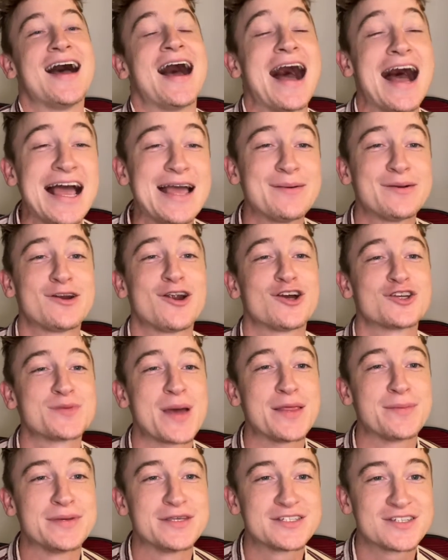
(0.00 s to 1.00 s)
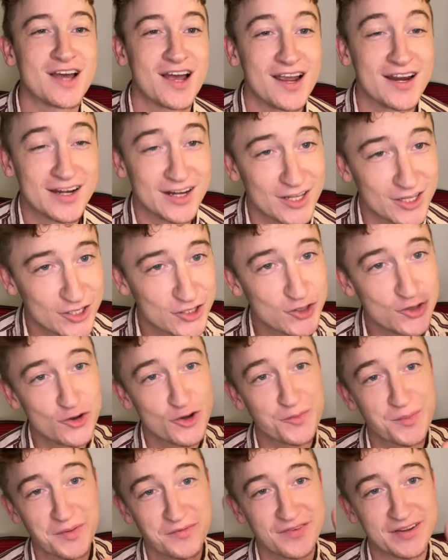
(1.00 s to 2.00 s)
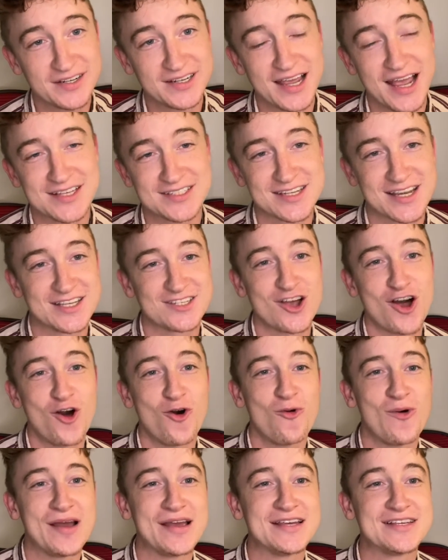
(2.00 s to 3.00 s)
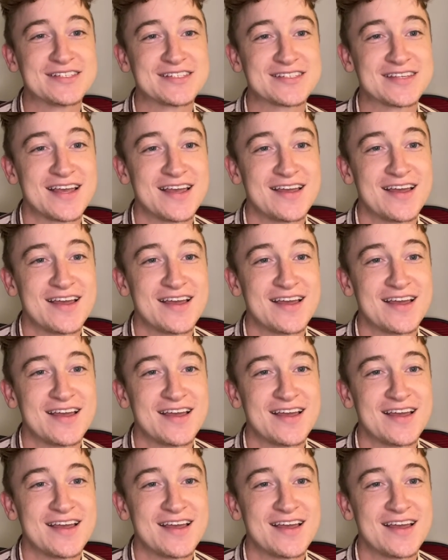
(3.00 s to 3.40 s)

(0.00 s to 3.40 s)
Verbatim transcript: I have been your host, Matthew Stein. You have been fantastic as always.